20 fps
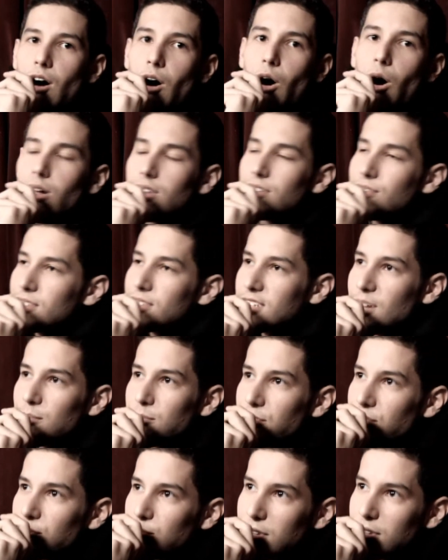all of it's
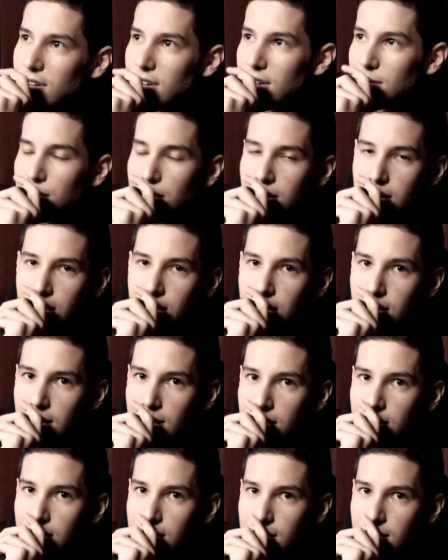coming from them and,
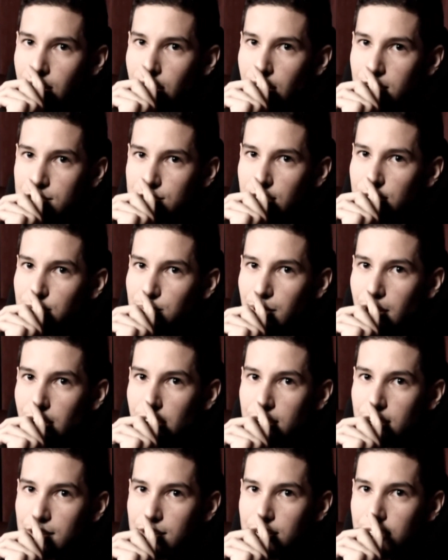and, and the, straight from the
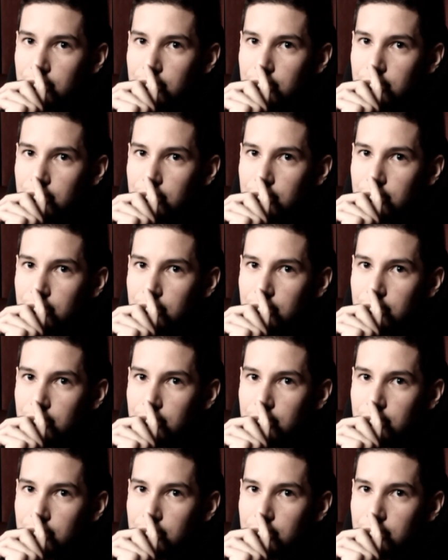heart. You